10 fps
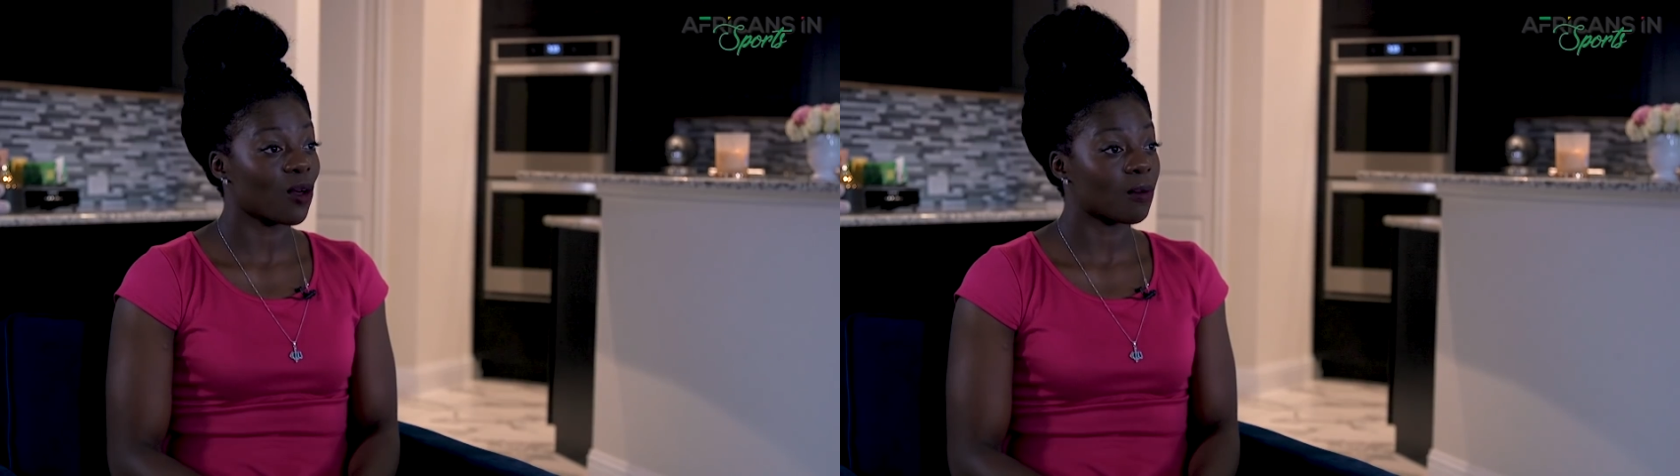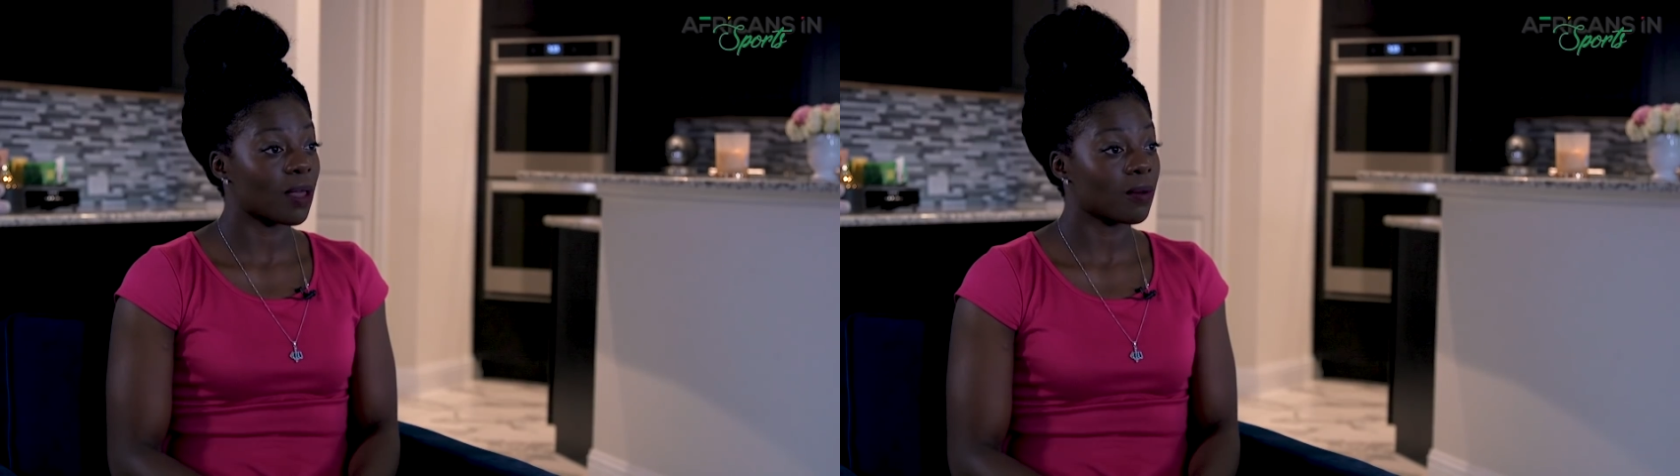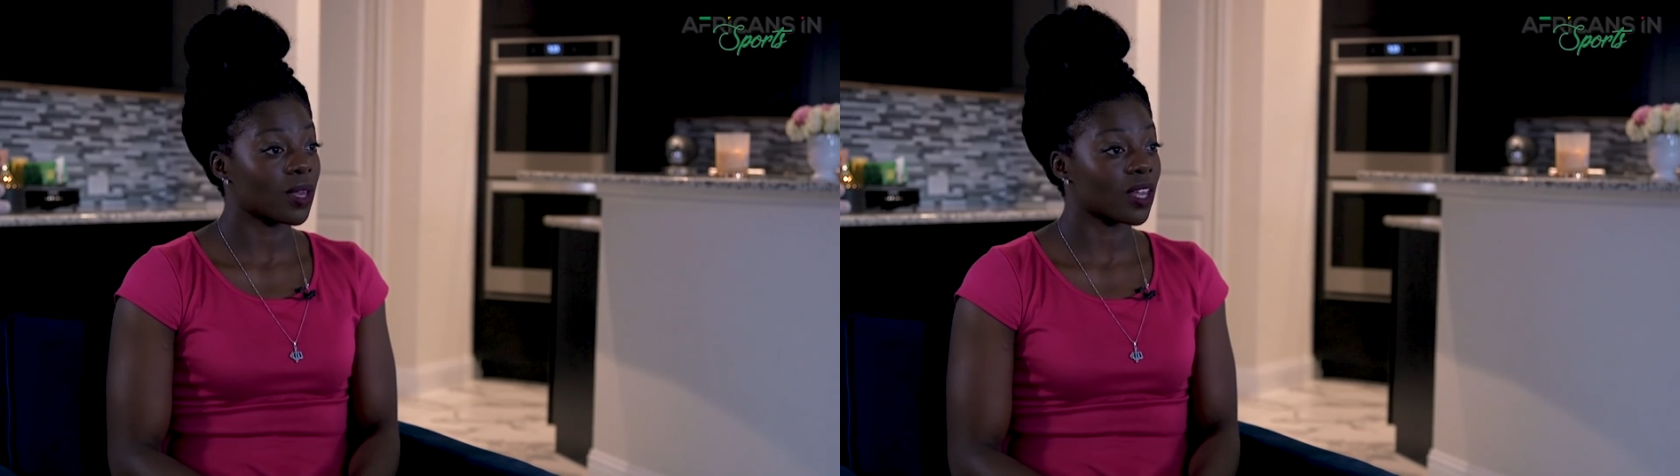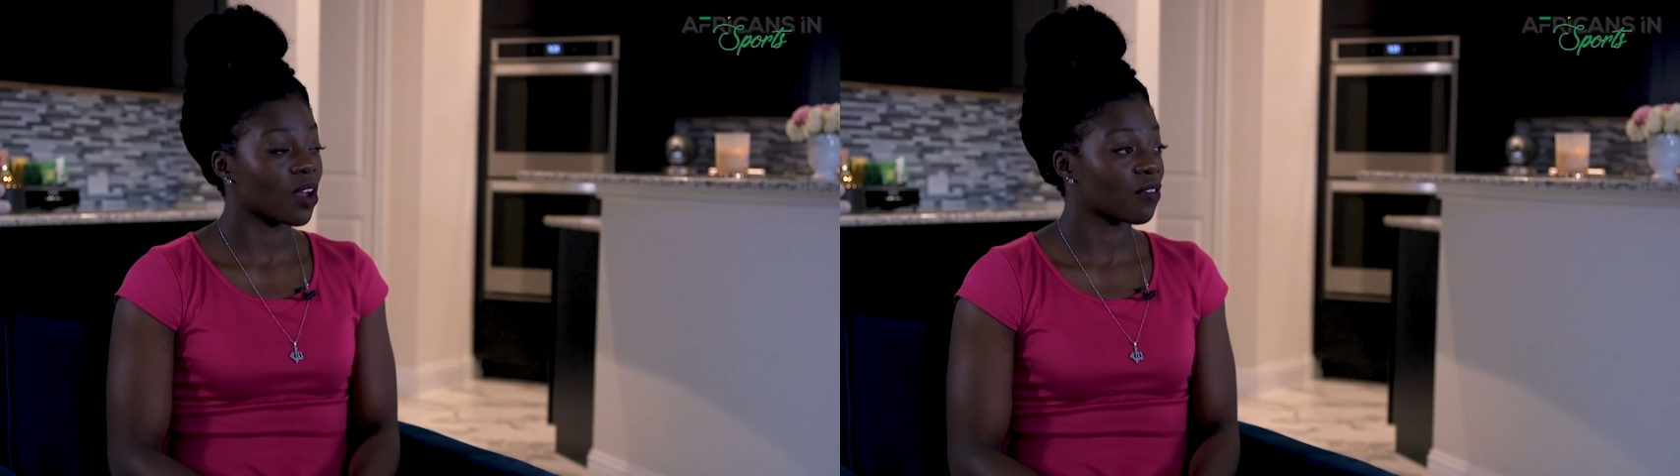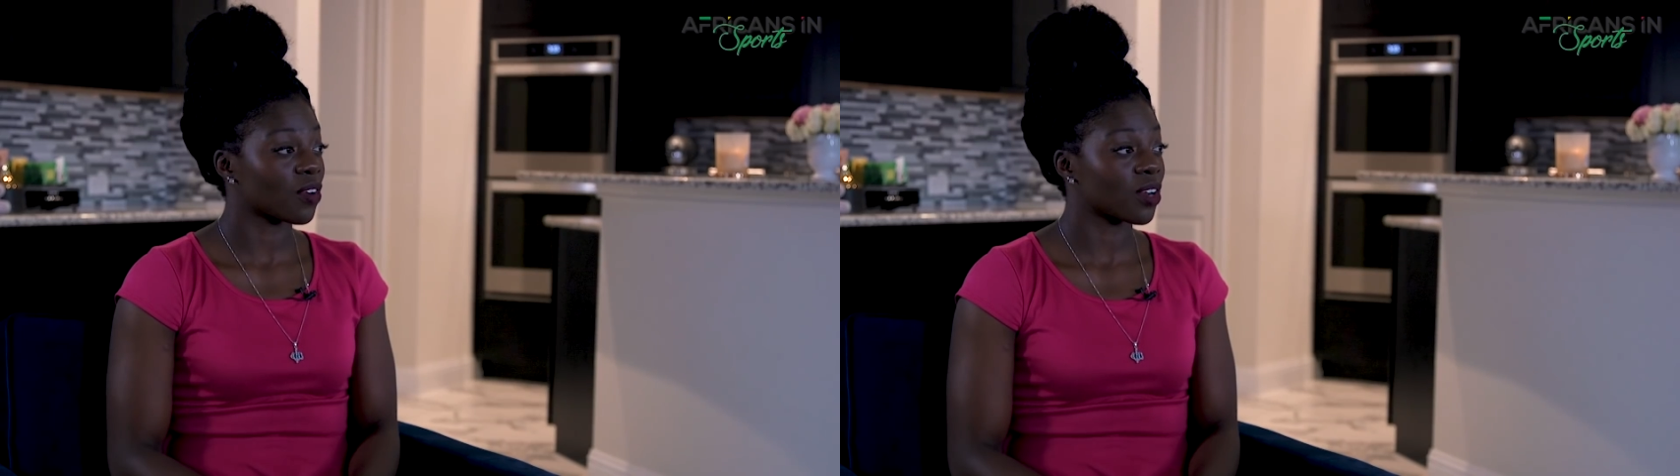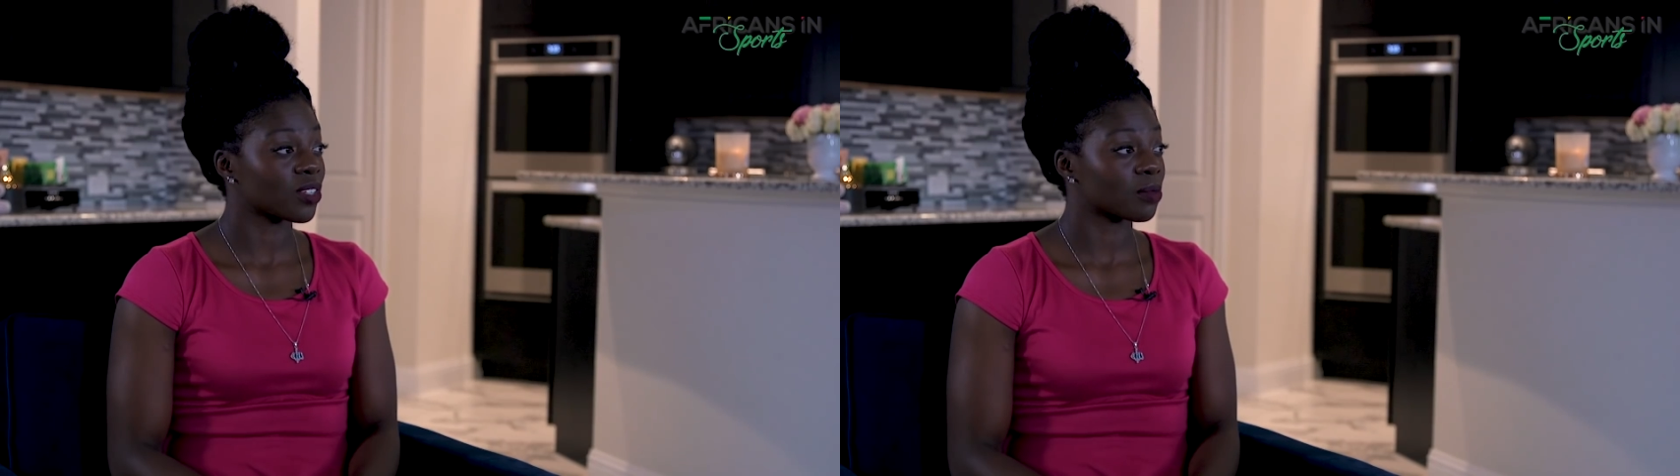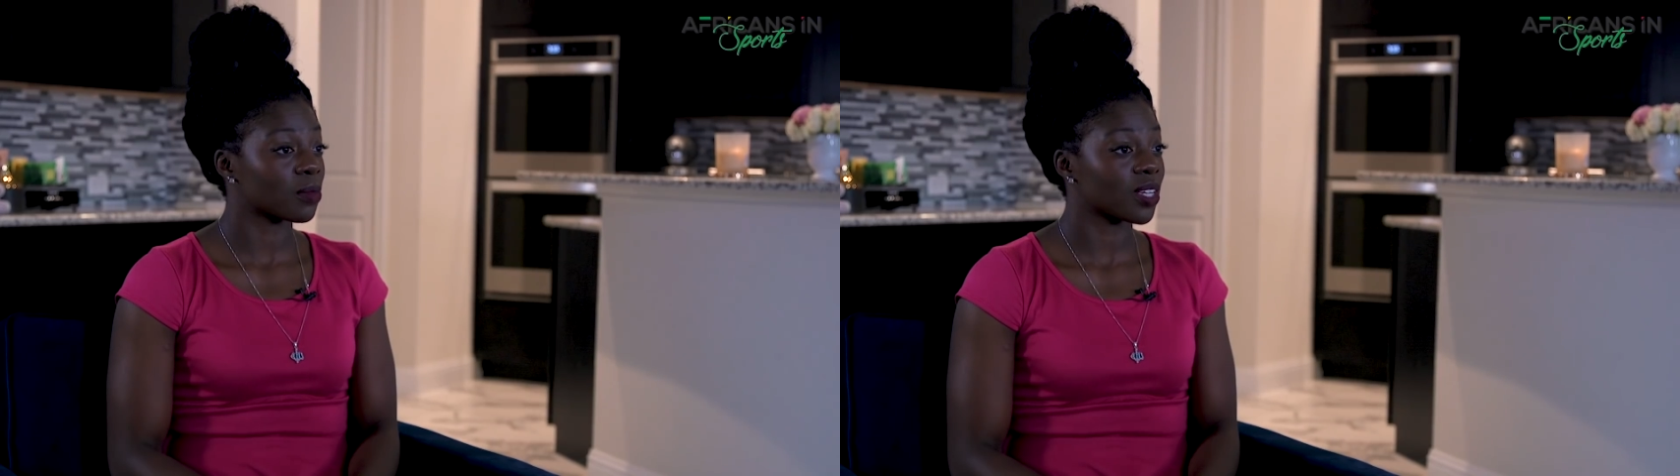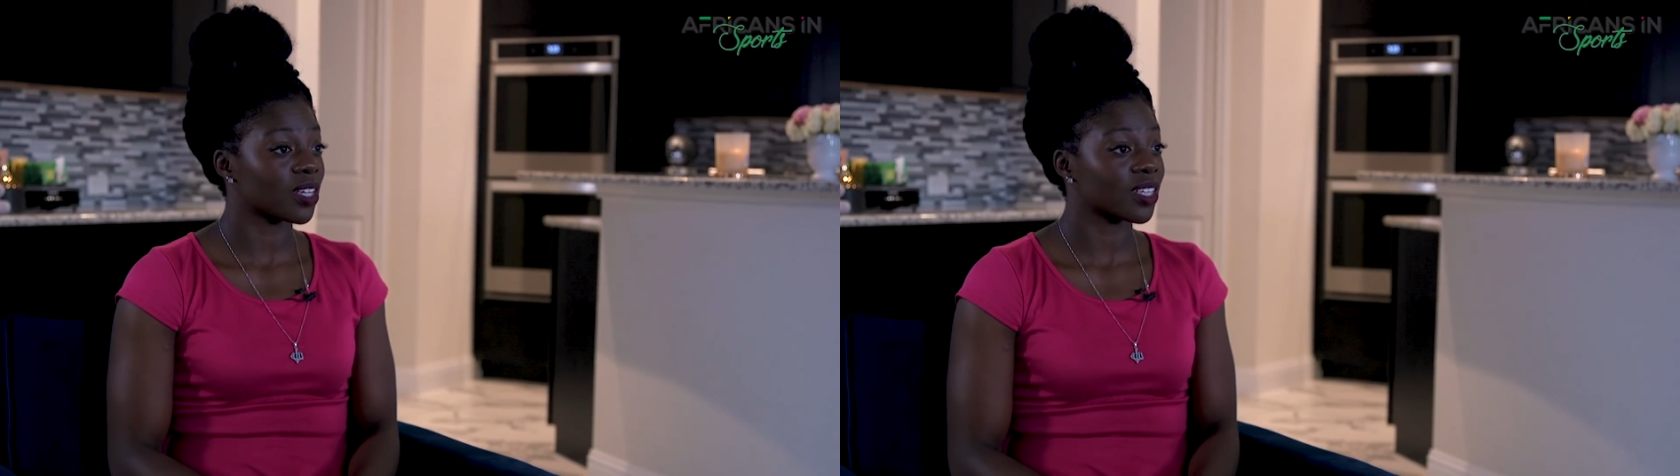oh, maybe we can offer her some money,